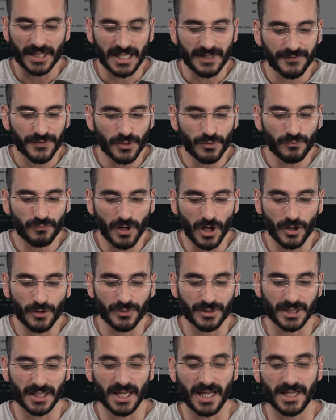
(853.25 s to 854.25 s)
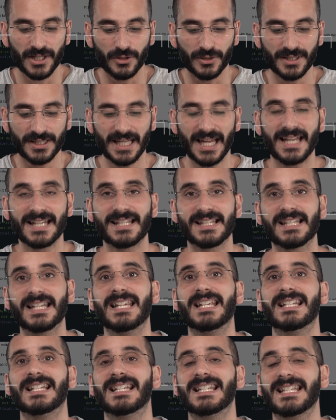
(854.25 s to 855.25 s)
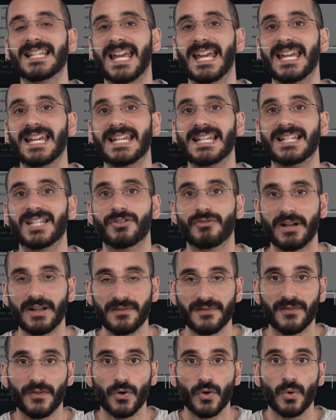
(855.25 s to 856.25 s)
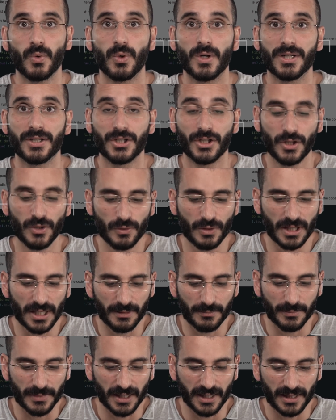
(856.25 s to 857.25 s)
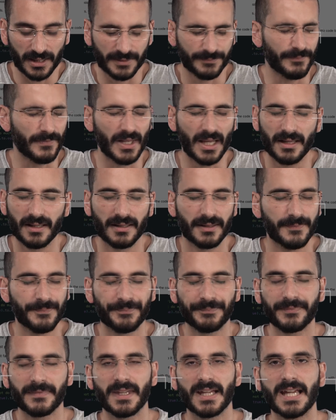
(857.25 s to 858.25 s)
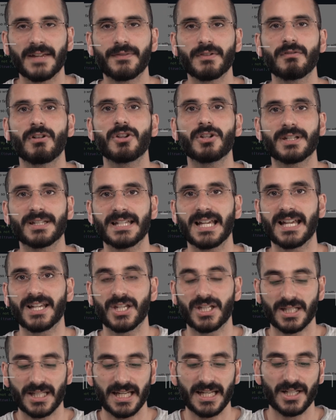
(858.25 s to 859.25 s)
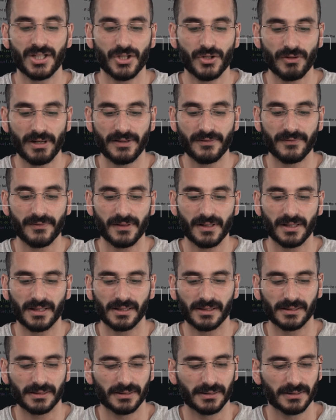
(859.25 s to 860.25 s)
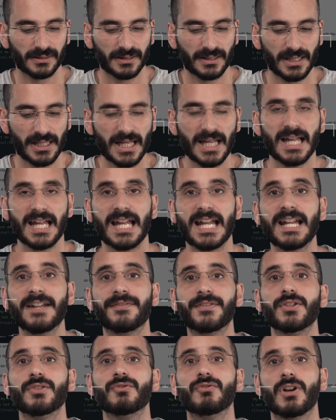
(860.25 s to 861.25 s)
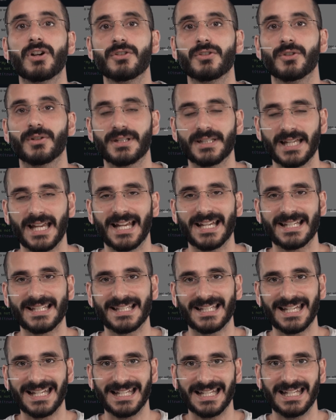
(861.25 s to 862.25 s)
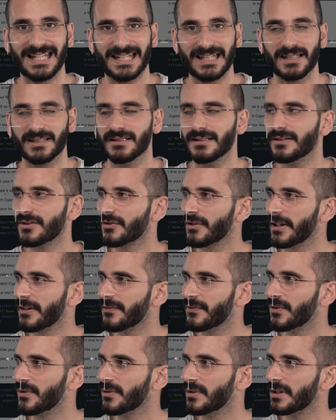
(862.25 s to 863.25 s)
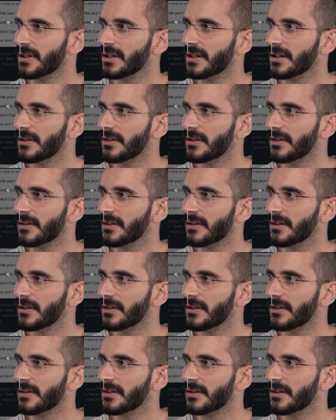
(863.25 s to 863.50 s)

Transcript: if you wrote uh, your test in, say, straightforward cucumber, uh, if you wrote your test in straight, uh, if you wrote your test in straightforward,